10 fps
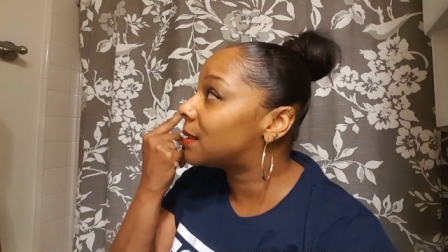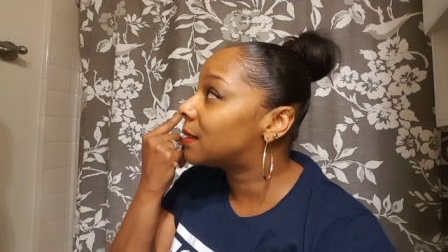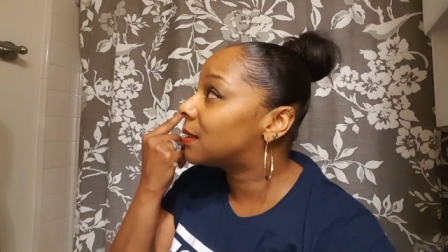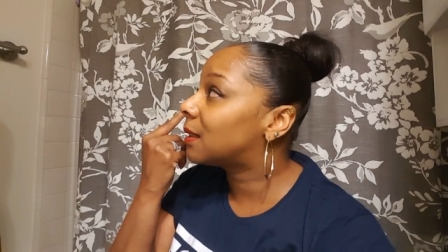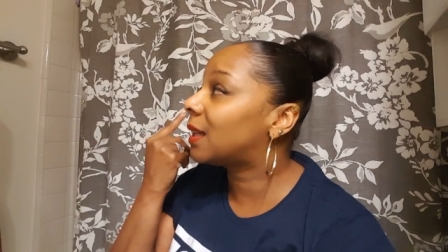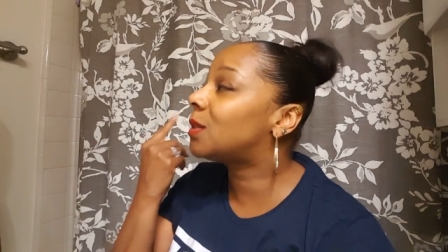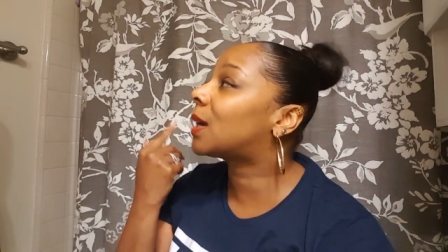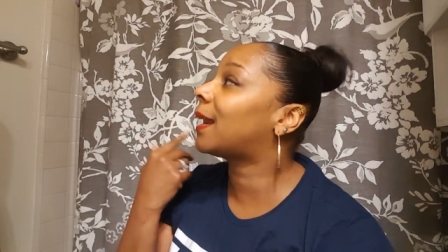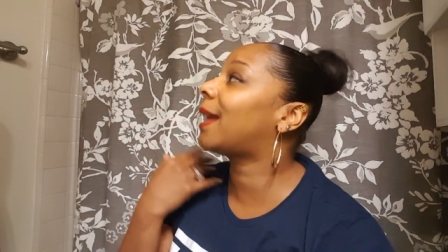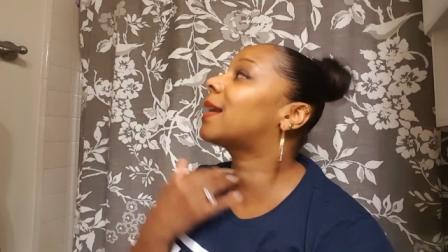Yeah. Can you
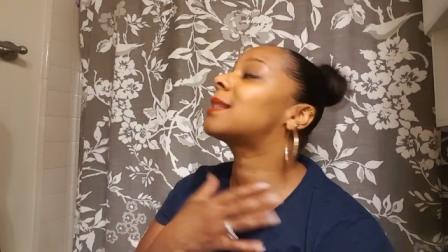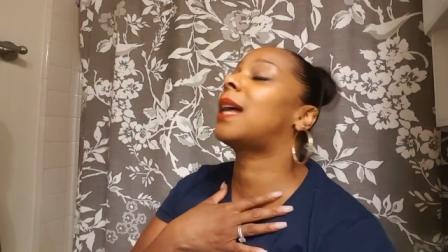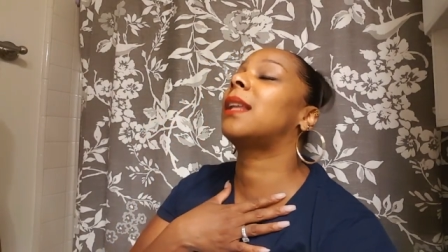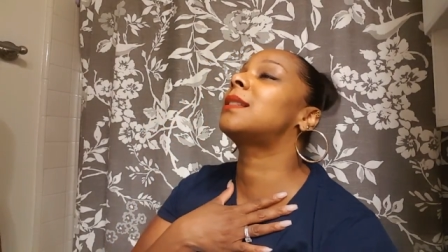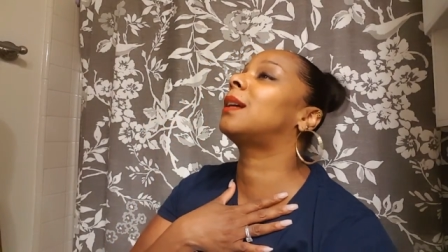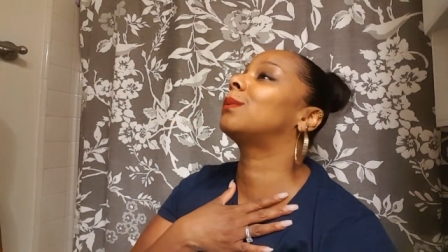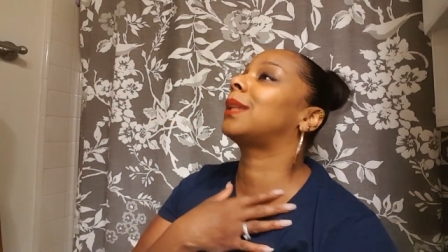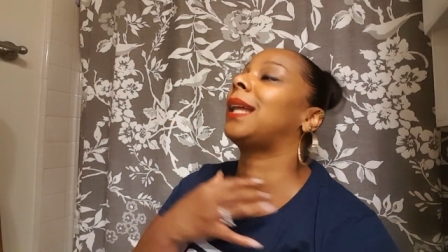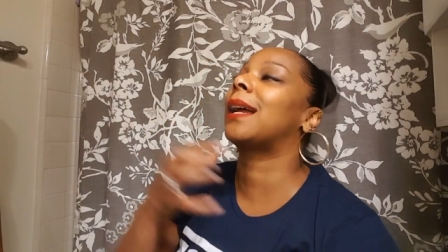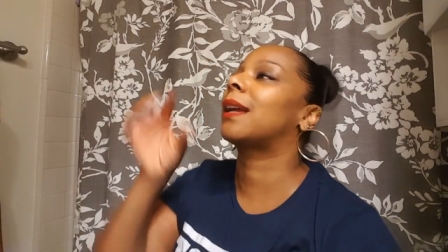try that? Because I just don't
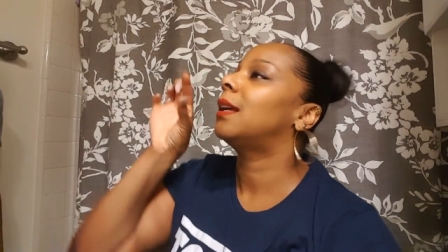think I...